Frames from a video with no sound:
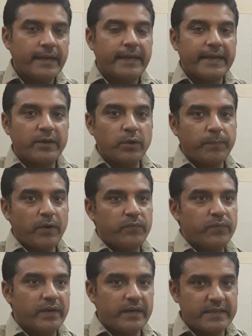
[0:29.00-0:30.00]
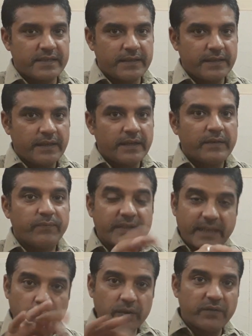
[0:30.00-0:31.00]
A group of words
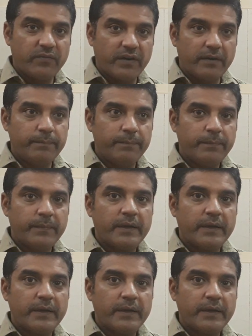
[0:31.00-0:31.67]
without a verb